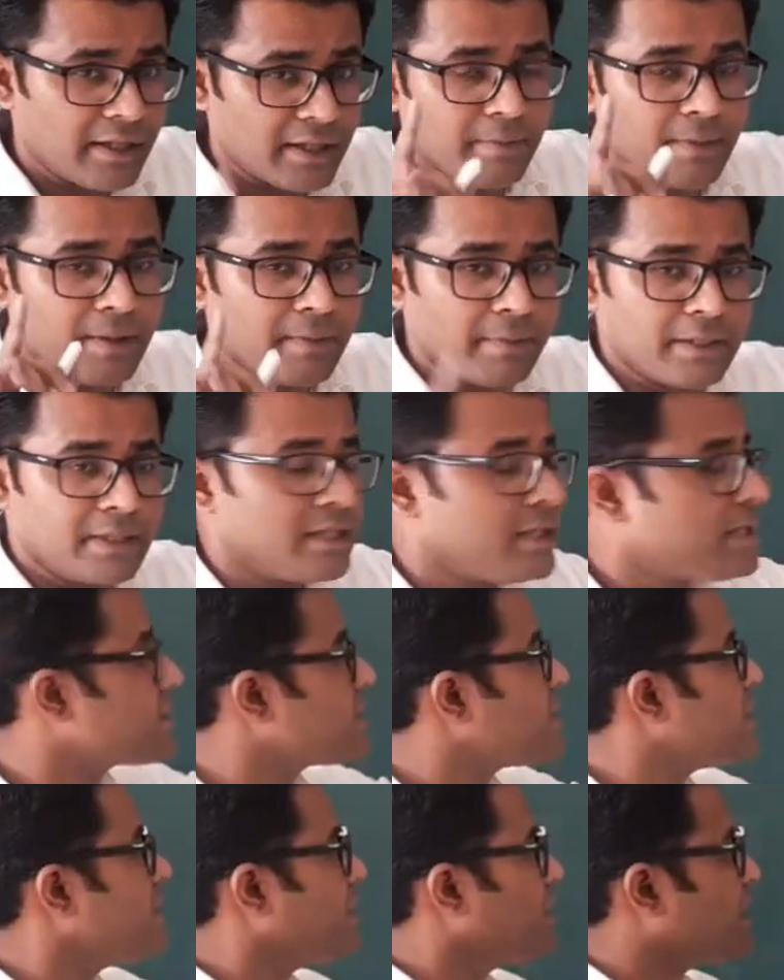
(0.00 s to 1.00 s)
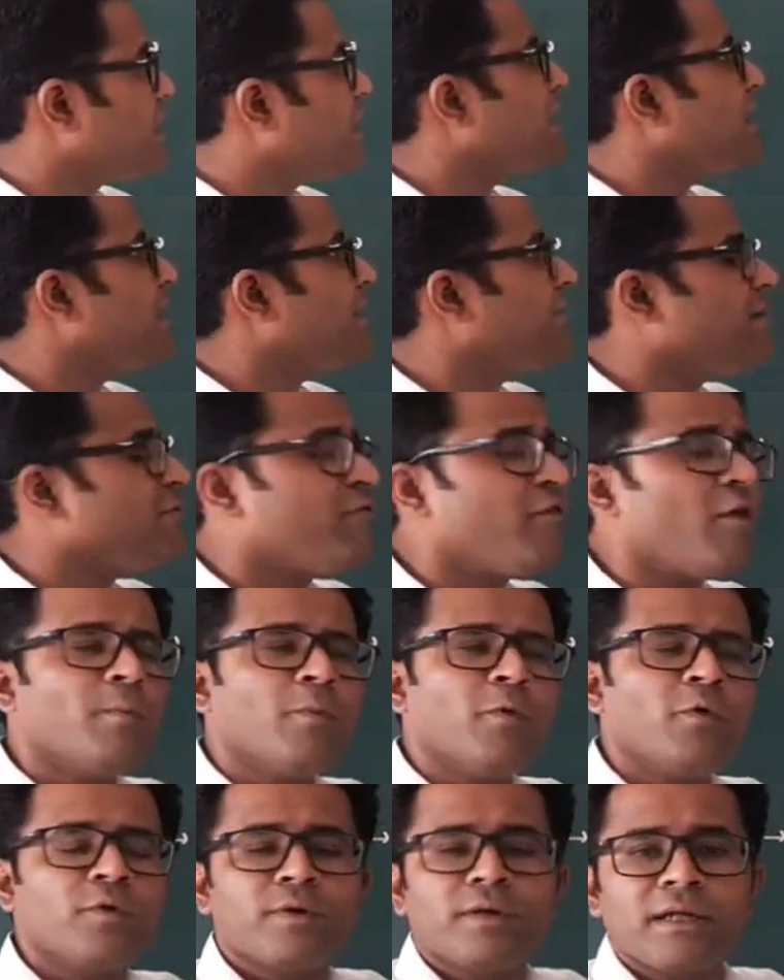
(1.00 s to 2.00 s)
Remember this, they will form
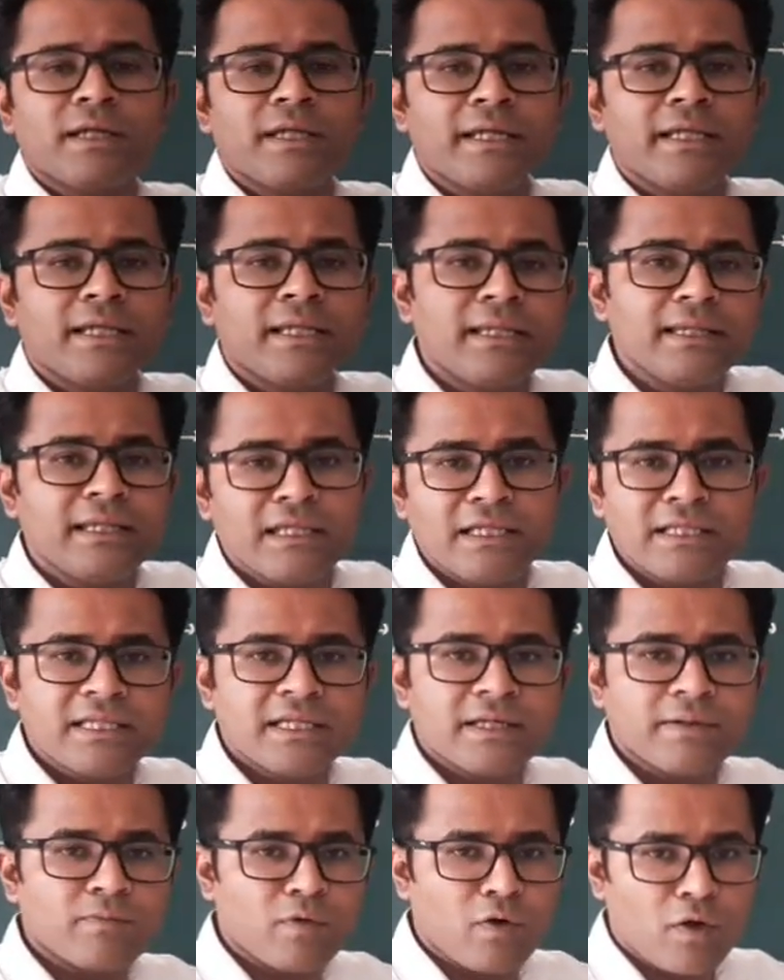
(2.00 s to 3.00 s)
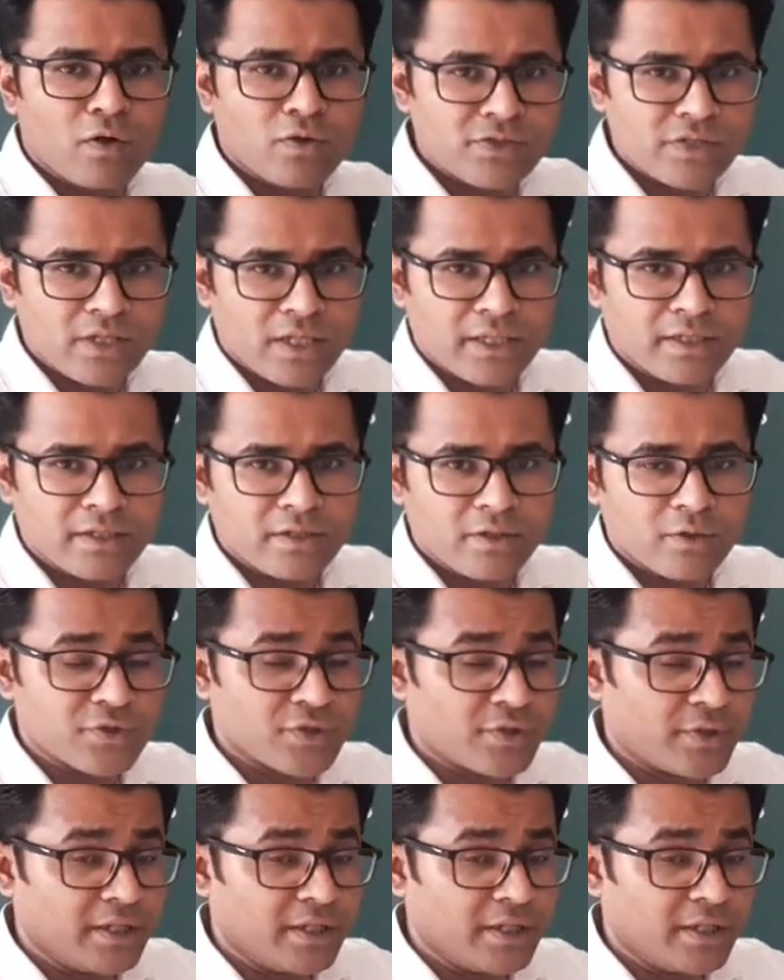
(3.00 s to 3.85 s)
only lithium oxide,